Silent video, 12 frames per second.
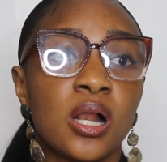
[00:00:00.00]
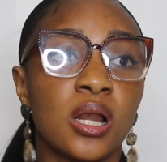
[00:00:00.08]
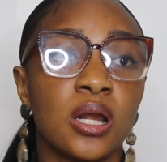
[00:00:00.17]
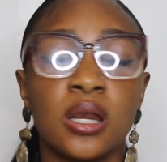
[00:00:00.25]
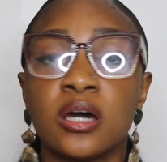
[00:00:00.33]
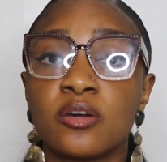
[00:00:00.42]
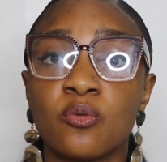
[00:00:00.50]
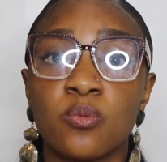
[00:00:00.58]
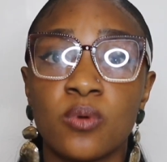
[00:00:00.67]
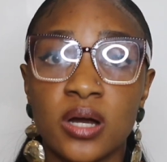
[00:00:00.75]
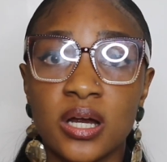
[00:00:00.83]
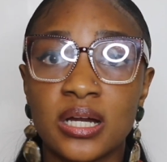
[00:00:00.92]
lot of
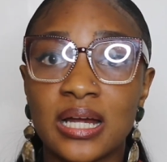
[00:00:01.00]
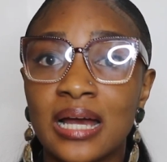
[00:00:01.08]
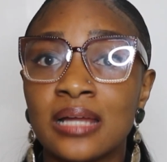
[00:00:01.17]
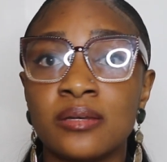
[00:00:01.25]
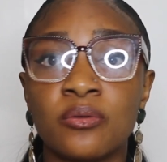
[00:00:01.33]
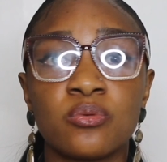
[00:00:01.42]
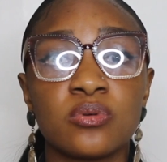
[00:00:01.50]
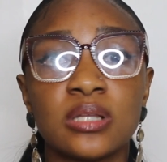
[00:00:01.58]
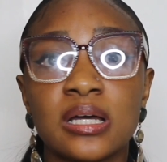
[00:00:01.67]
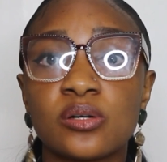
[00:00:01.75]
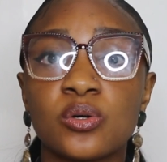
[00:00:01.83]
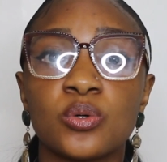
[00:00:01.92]
work and a
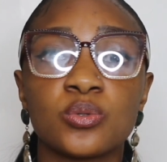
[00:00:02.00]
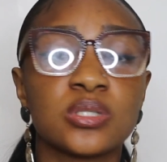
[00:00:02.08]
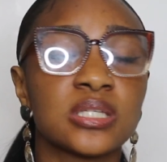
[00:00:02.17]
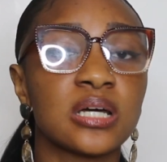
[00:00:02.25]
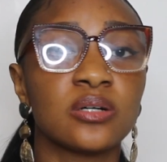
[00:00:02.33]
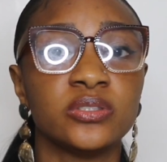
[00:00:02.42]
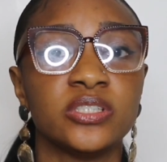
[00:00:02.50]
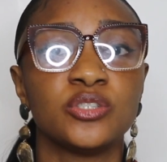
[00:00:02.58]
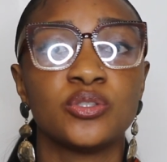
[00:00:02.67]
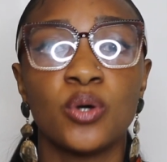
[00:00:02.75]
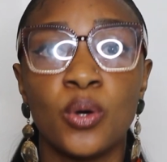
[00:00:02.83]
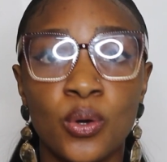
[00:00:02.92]
roller coaster on
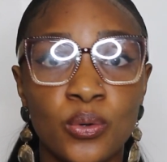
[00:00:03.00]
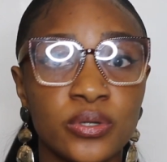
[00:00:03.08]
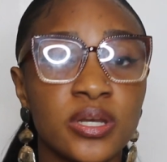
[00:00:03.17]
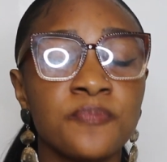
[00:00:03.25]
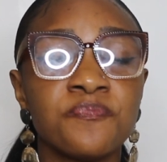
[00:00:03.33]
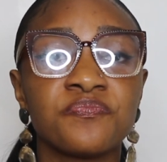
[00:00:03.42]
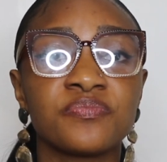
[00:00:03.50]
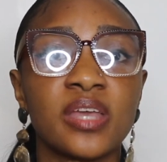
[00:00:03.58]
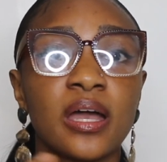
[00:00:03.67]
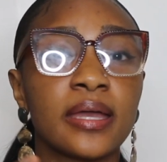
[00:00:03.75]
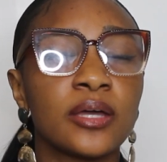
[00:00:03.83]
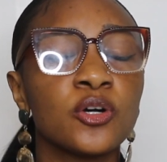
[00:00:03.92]
its own.
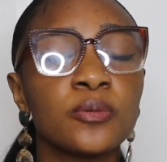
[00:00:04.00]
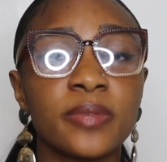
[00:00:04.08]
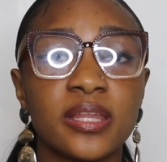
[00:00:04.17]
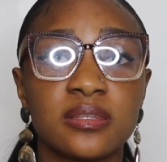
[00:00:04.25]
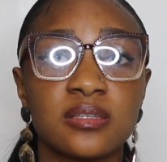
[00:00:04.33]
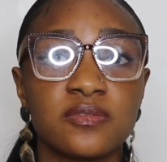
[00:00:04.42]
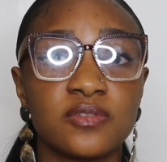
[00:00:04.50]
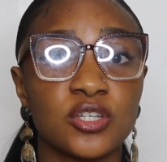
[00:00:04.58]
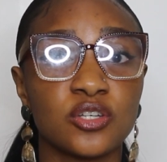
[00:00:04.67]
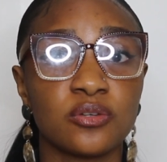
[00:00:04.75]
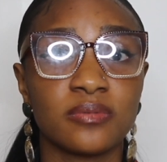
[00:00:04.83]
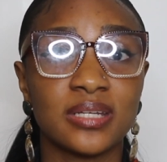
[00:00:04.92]
I hope that this
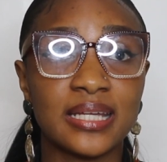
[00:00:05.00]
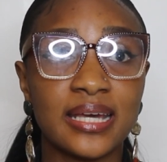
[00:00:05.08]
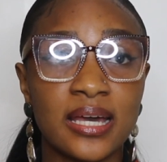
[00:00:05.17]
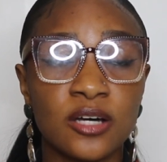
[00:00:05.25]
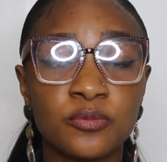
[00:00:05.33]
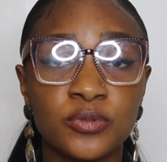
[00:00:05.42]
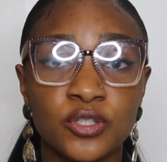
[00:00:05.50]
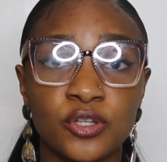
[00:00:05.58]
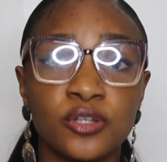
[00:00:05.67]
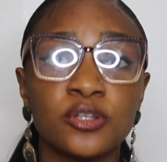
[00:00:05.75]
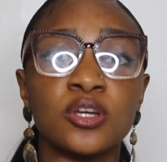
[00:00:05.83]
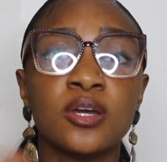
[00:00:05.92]
video really helps
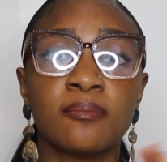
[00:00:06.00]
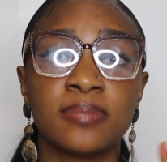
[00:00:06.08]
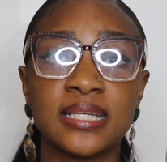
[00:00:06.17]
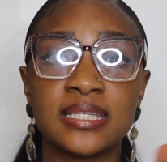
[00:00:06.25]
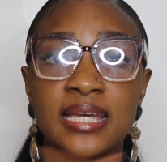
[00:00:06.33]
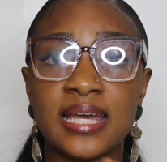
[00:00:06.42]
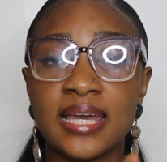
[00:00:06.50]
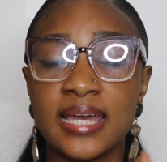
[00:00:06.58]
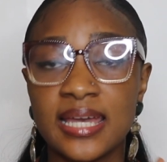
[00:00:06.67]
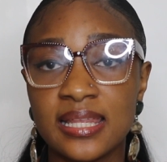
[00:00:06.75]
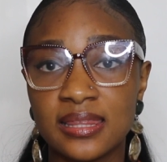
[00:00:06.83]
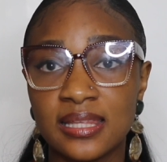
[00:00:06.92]
you. Please
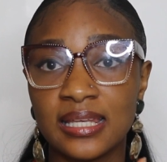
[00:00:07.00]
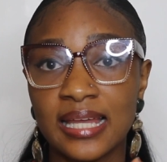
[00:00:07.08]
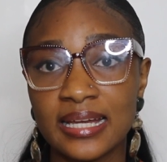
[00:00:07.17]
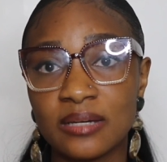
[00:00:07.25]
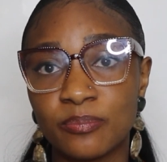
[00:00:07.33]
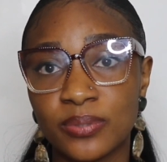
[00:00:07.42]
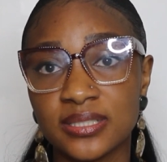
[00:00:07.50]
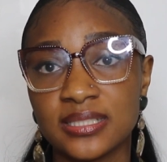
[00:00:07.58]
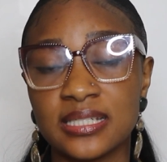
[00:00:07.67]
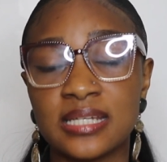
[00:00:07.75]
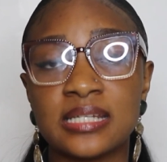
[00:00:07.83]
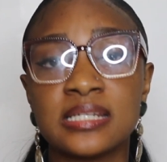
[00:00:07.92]
hit the like
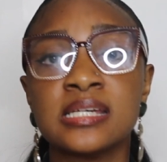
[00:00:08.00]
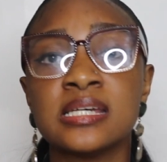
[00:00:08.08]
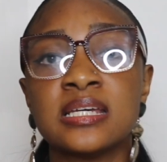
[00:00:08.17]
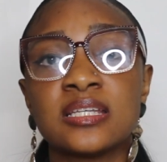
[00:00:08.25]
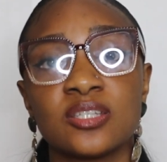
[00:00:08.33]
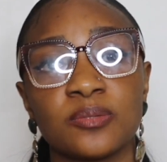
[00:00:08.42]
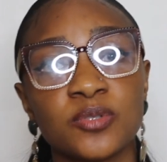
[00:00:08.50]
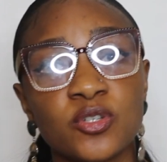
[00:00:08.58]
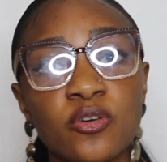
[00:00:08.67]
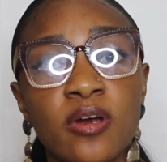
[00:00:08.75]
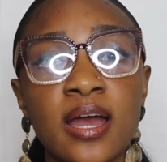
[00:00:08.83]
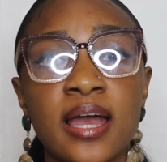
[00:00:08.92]
button,
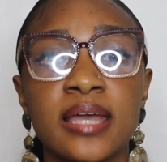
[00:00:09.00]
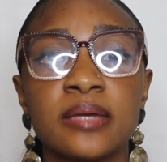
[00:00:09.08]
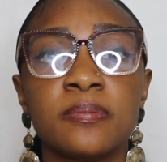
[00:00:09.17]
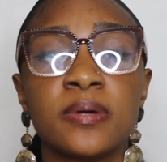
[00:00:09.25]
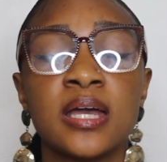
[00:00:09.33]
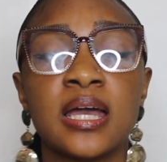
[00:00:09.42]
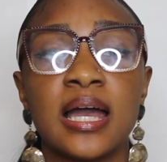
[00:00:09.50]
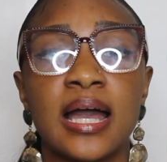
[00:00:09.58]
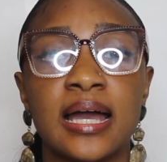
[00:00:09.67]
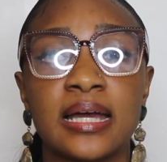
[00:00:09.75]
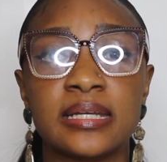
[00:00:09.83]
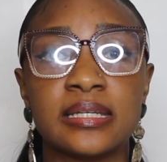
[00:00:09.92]
subscribe,
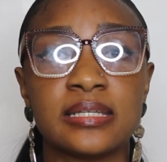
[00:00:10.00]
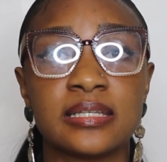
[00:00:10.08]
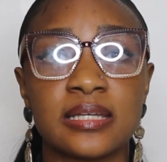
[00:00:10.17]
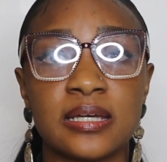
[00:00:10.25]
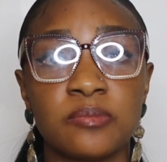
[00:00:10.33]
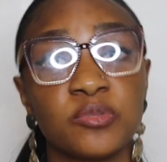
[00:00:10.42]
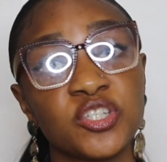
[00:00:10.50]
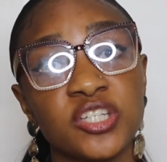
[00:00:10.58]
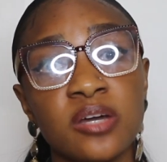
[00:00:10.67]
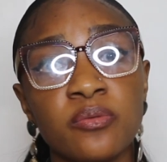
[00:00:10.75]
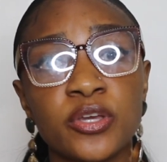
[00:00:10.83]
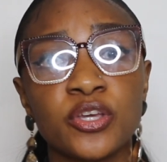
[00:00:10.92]
and
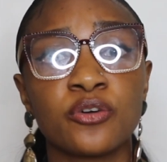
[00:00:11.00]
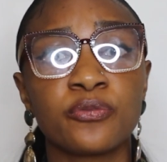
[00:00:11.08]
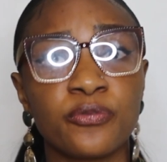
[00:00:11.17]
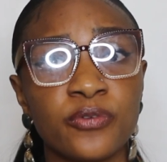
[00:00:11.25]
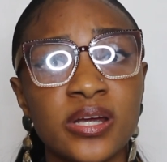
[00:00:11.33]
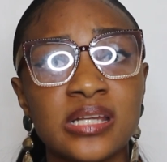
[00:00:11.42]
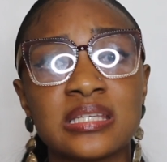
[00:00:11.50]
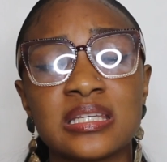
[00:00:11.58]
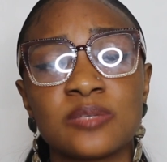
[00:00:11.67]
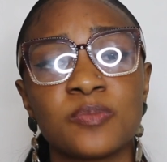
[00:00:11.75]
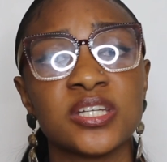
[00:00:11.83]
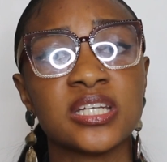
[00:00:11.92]
share with your friends,
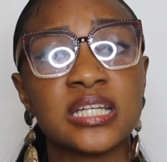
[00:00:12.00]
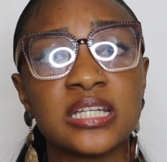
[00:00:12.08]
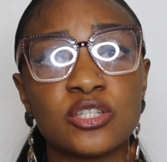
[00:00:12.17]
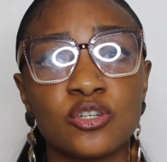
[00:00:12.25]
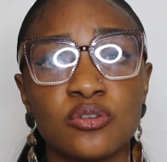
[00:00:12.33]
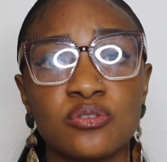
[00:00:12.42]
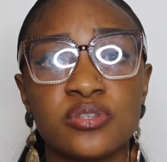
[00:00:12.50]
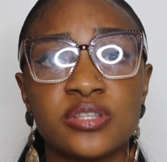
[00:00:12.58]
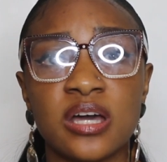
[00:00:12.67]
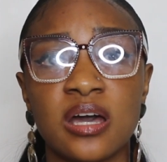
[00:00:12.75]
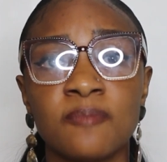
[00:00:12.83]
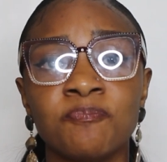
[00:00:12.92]
especially those
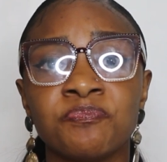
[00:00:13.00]
that